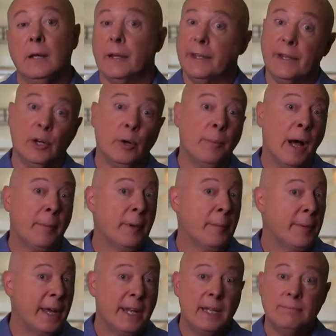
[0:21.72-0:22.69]
You know, Bob and
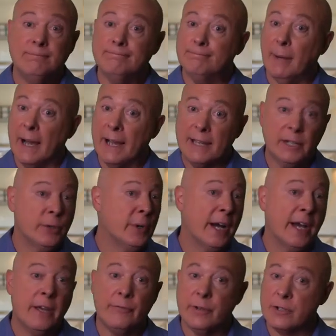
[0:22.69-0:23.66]
Betty, buying a new
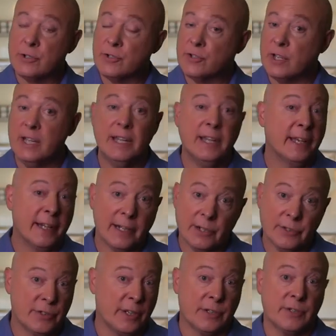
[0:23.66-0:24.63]
high efficiency heating and
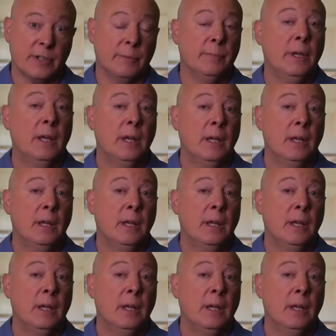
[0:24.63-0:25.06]
air system